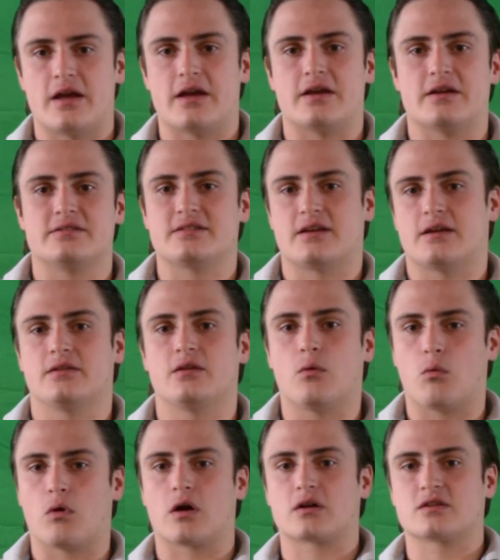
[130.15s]
is in the
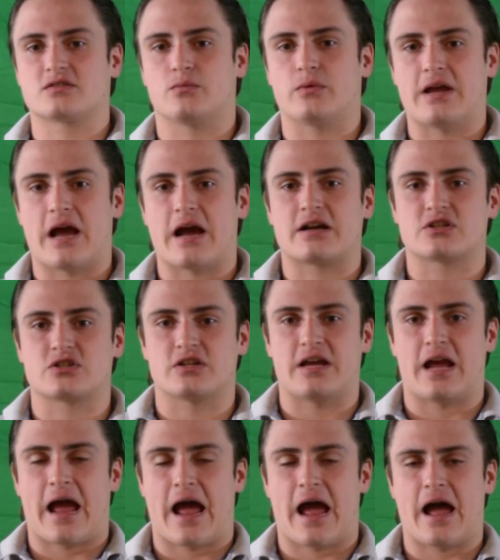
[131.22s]
works, we
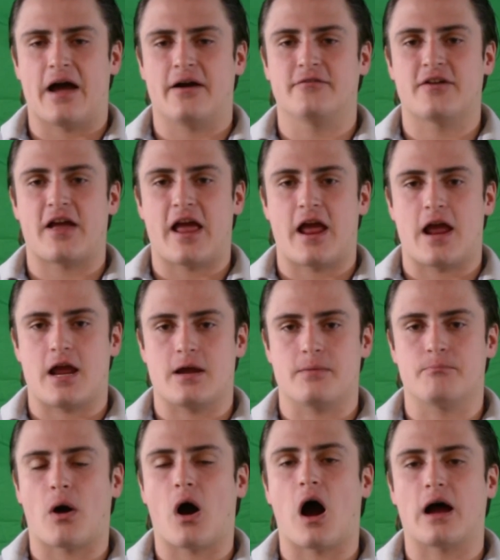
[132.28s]
actually have a
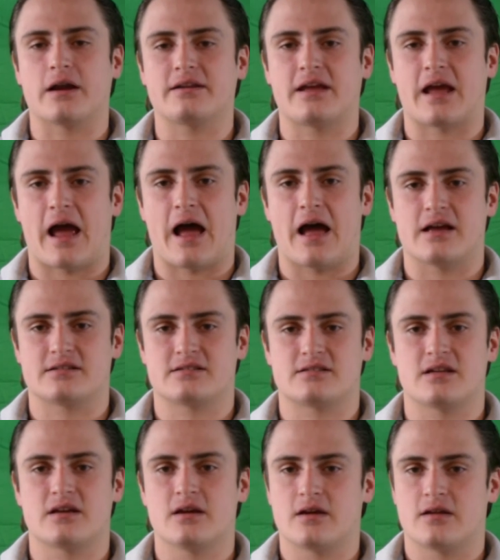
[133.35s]
podcast